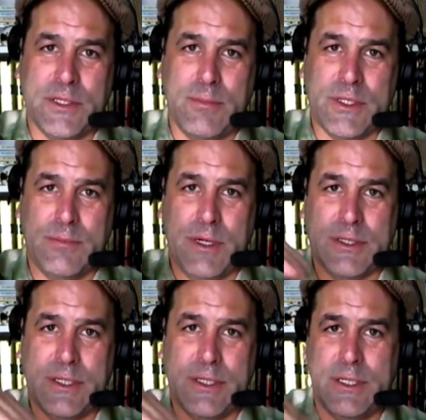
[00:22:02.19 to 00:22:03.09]
months and months,
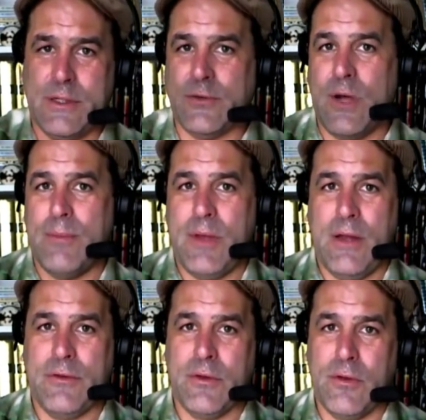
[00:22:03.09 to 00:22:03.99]
they tend to drop
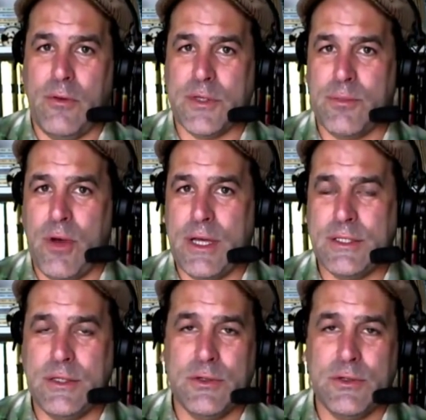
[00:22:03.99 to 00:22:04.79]
down to their lowest price.